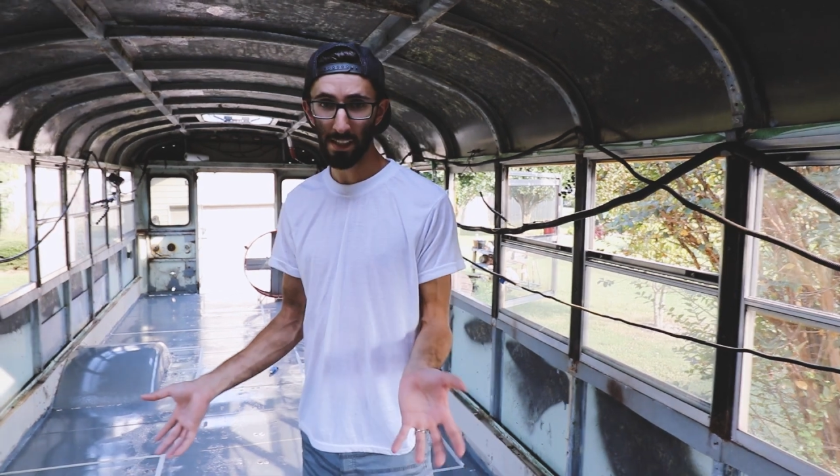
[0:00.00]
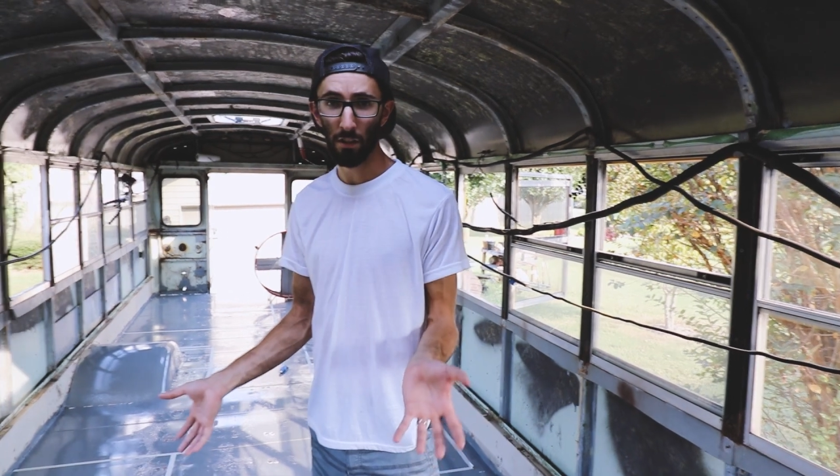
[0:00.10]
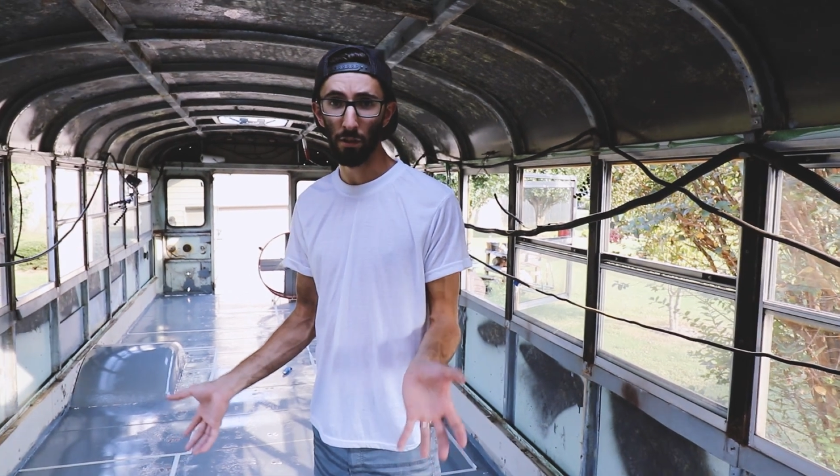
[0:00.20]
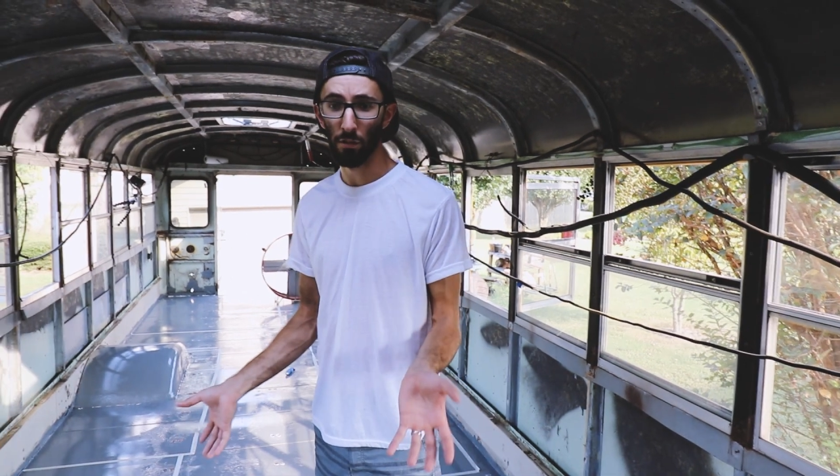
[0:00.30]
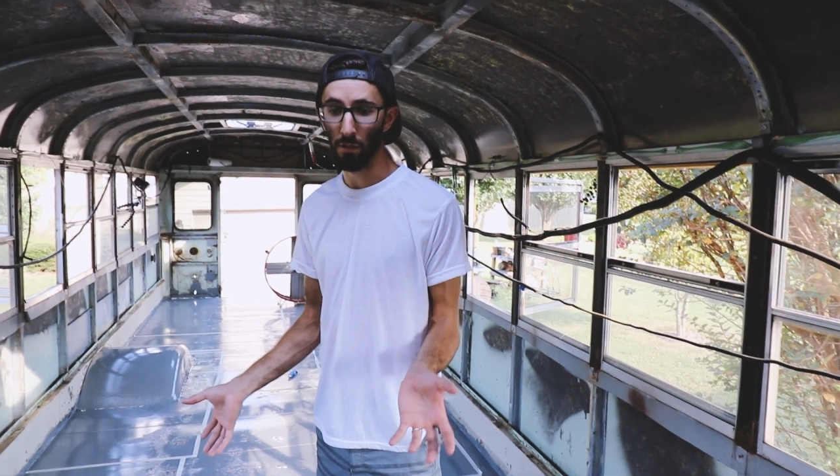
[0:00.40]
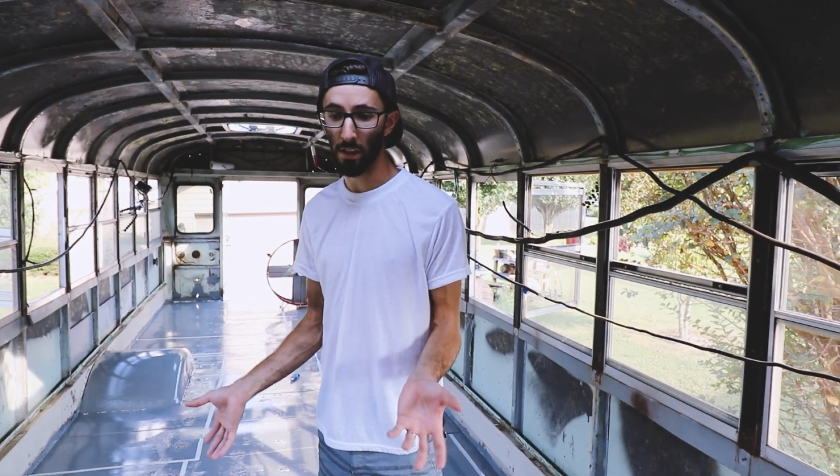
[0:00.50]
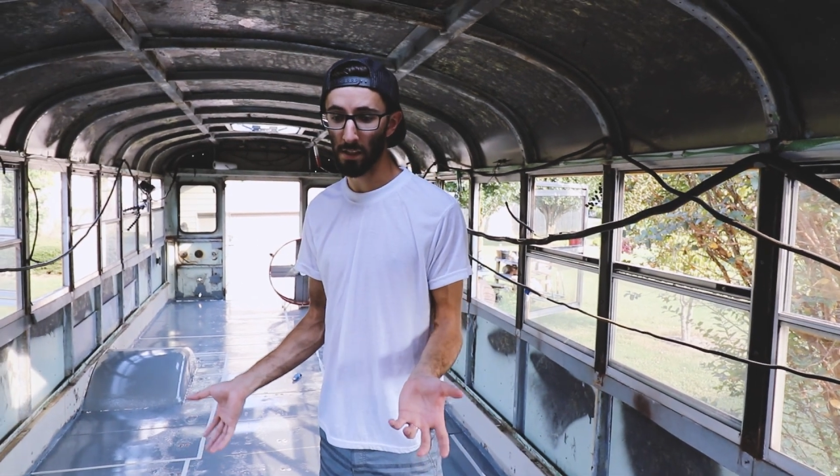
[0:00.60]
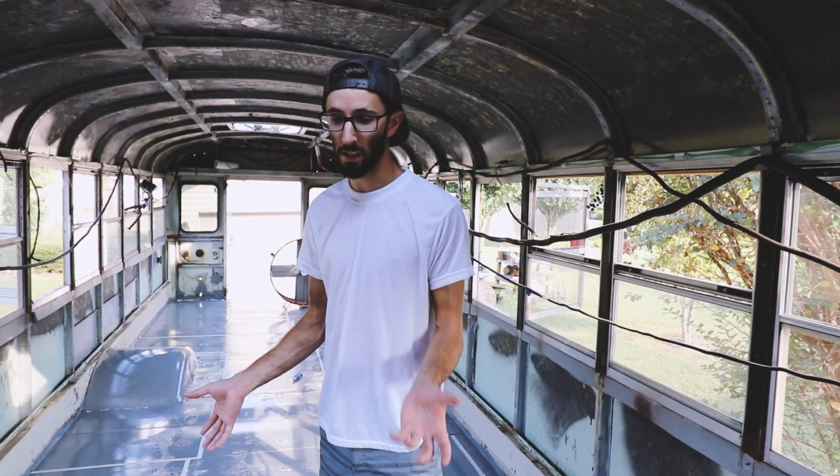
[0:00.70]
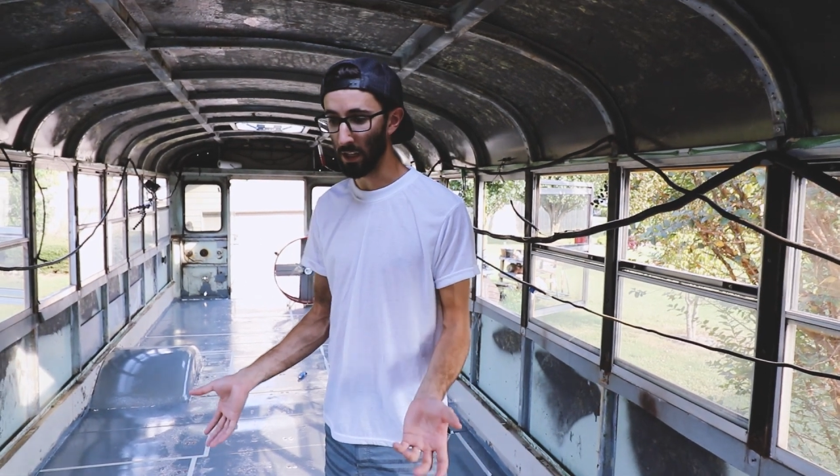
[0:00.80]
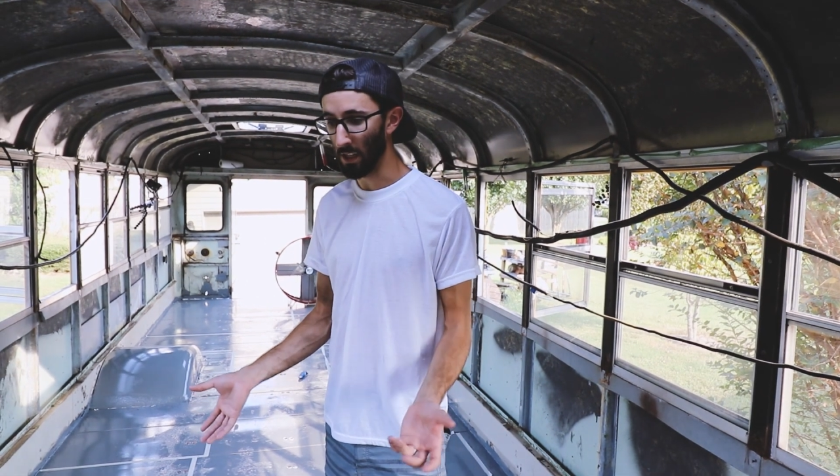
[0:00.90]
easier to do
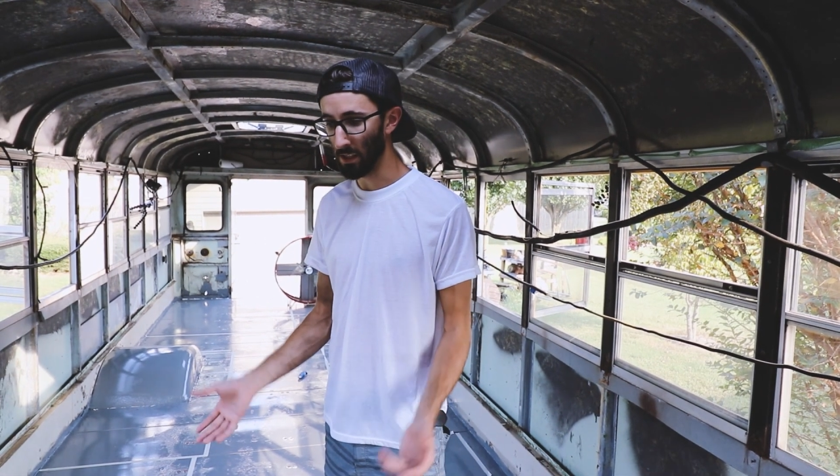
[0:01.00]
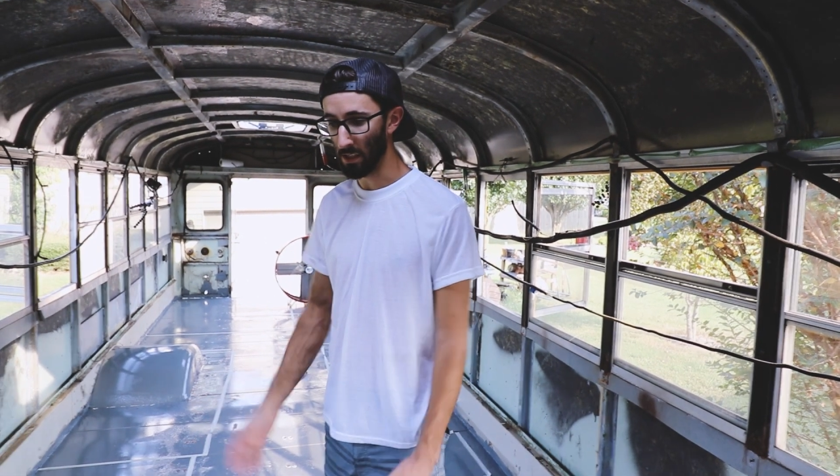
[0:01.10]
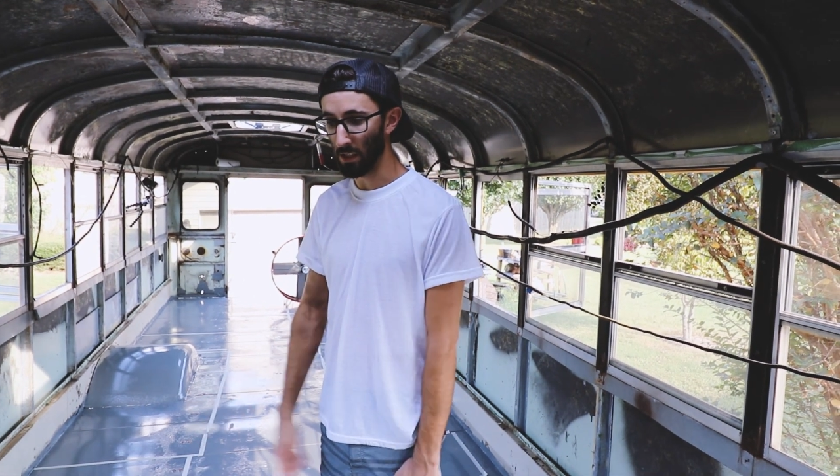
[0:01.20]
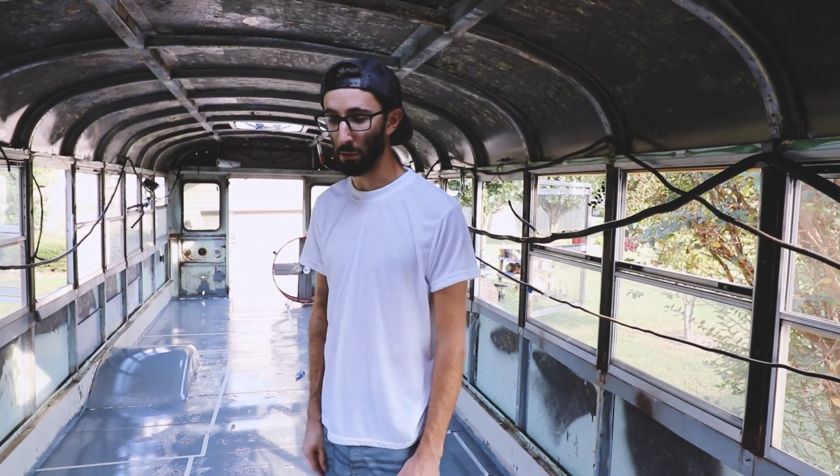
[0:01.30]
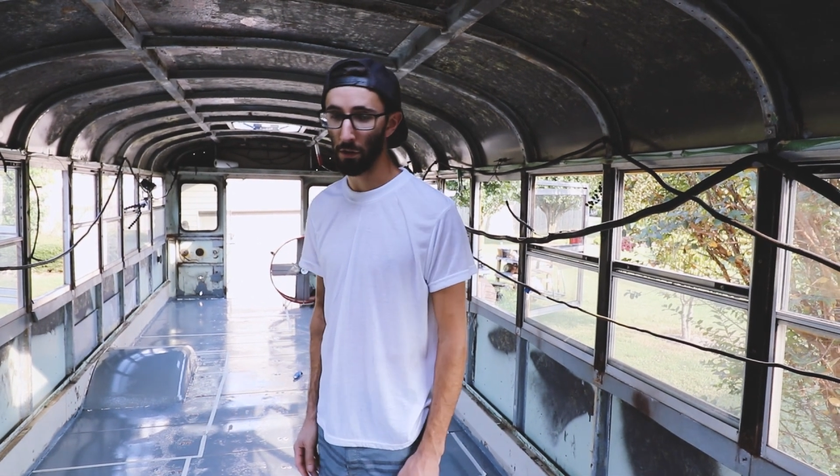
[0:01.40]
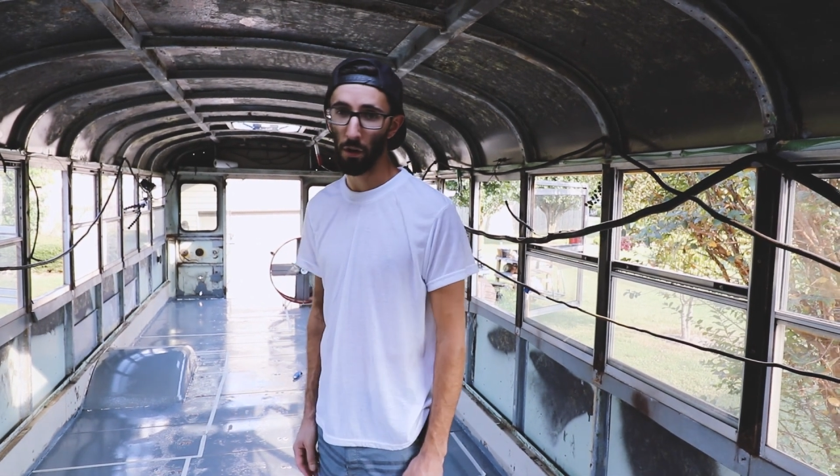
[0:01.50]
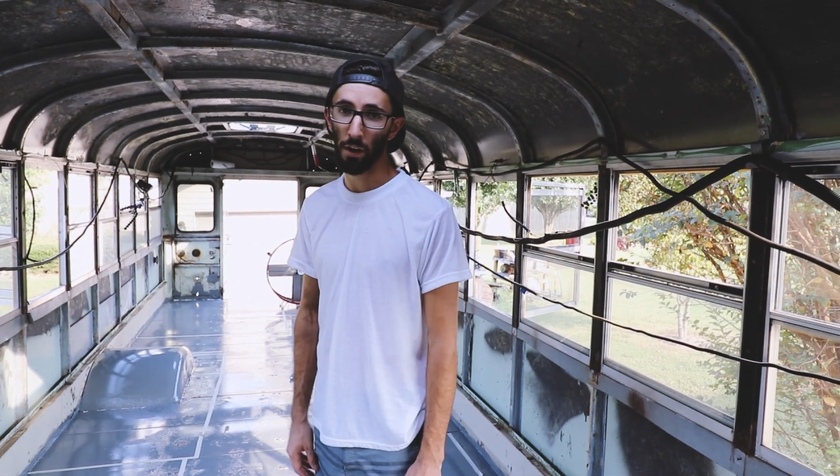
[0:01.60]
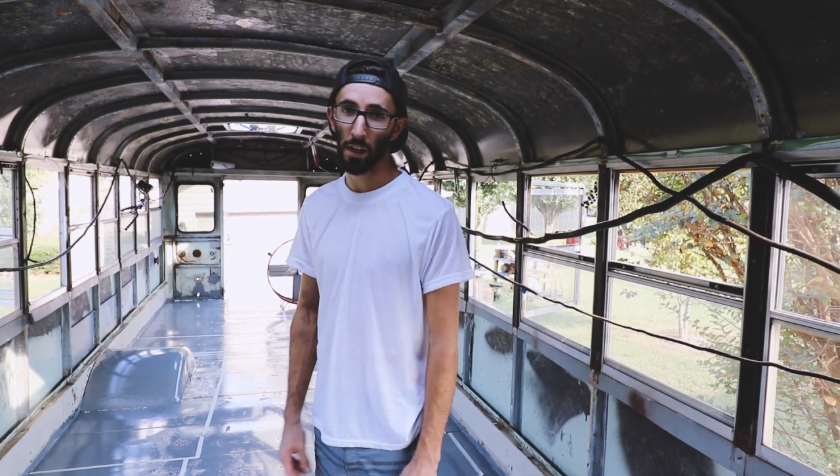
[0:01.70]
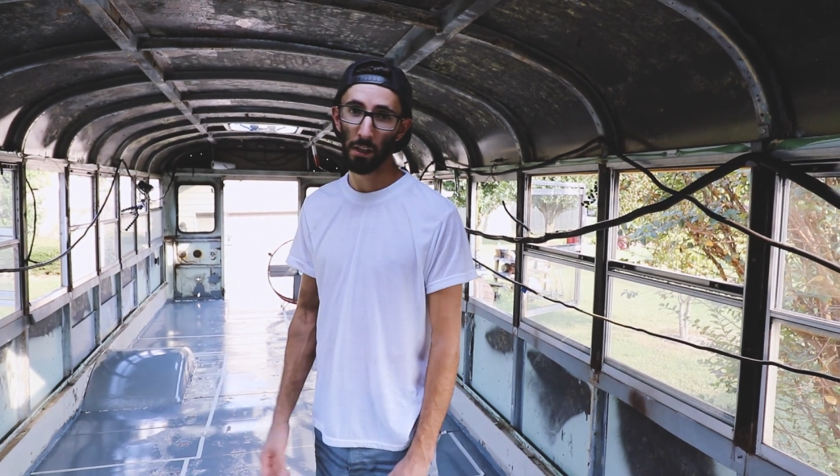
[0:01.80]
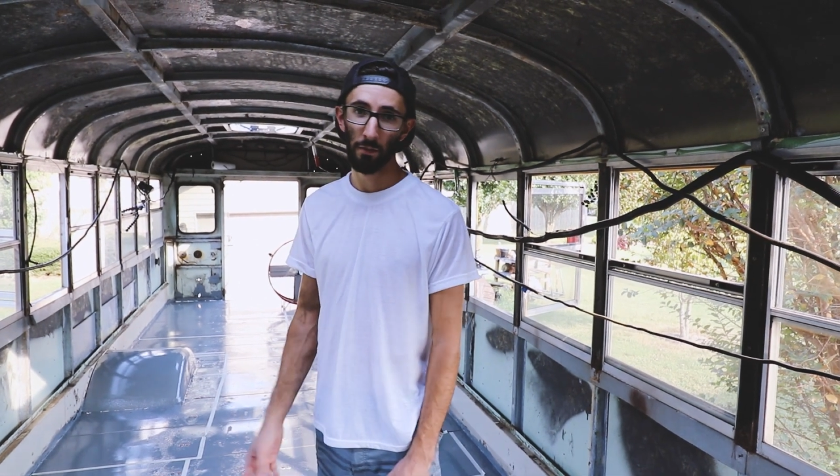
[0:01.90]
this than it is to deal with the
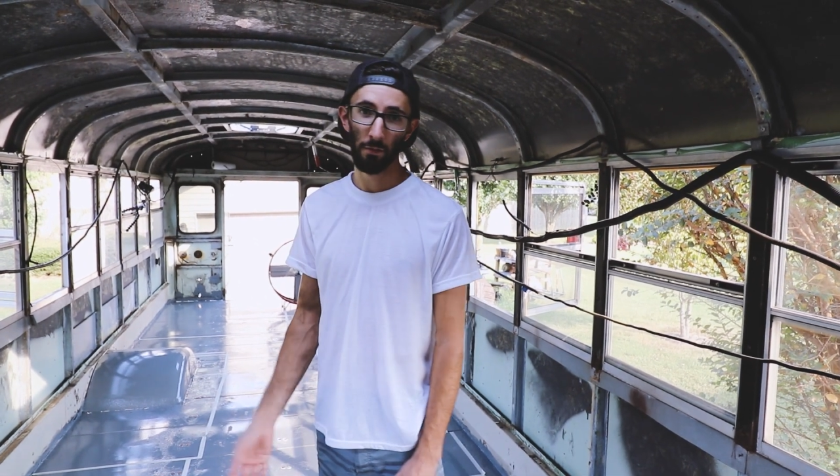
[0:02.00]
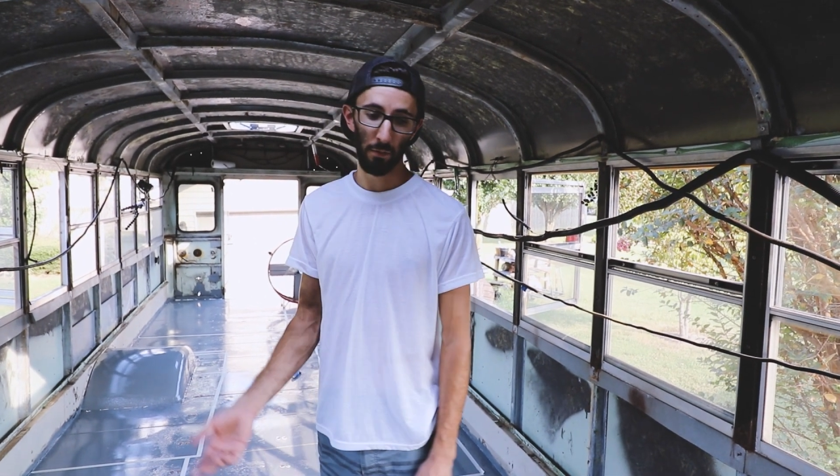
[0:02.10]
heartache of